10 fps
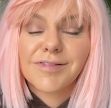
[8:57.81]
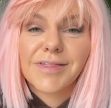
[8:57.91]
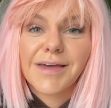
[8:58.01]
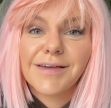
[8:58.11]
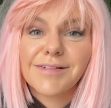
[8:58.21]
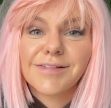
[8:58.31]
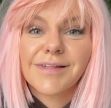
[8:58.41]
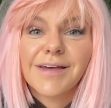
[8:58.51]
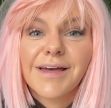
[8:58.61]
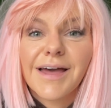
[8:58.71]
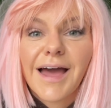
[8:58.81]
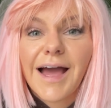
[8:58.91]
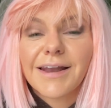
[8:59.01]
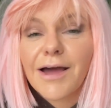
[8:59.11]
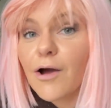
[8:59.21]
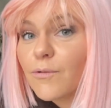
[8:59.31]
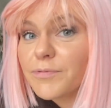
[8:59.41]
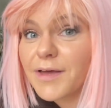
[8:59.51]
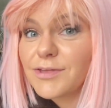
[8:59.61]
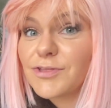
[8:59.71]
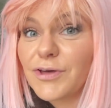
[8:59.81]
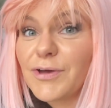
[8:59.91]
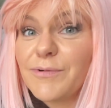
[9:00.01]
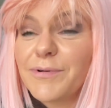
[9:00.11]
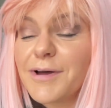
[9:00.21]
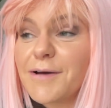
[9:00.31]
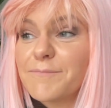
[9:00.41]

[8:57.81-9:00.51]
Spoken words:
things, and I hope they do.